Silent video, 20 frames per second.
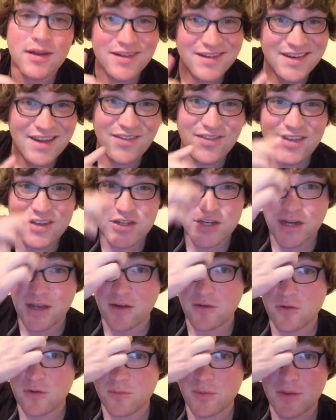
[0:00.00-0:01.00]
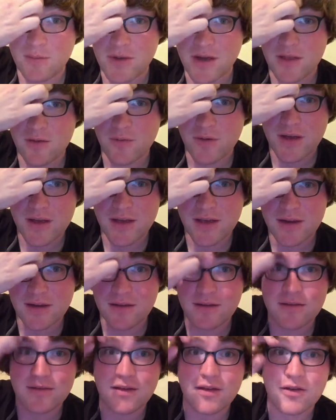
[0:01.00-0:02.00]
Definitely check out Hoopla, by the way. It
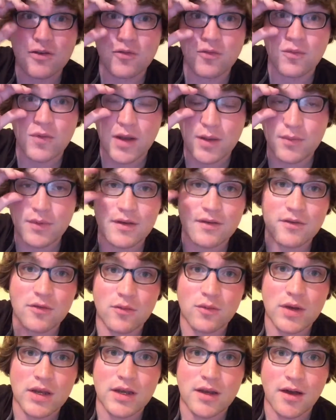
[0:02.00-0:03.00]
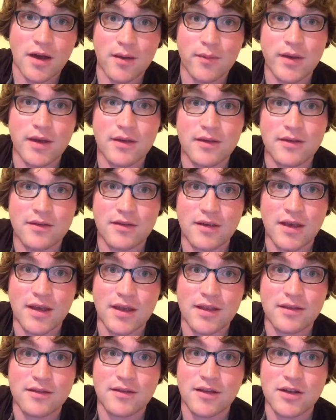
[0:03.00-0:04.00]
is a great place to read comics
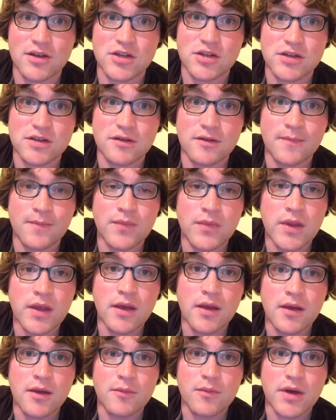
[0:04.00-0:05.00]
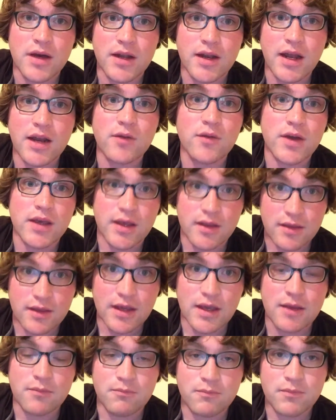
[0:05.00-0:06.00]
and such. But anyway,
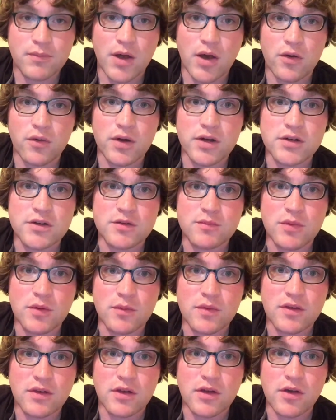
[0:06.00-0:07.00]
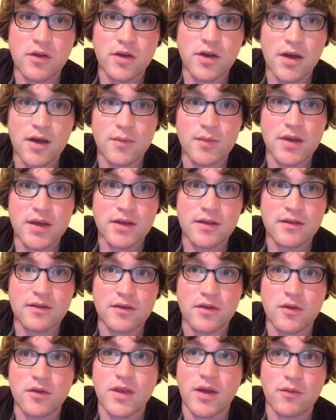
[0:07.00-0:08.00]
the Power Rangers Boom Studio comics,
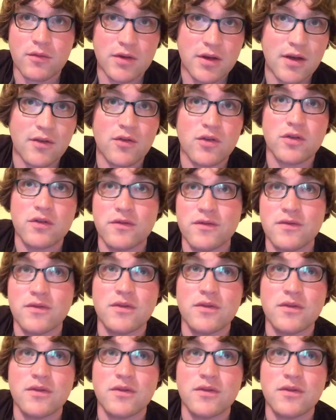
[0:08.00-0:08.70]
so that would cover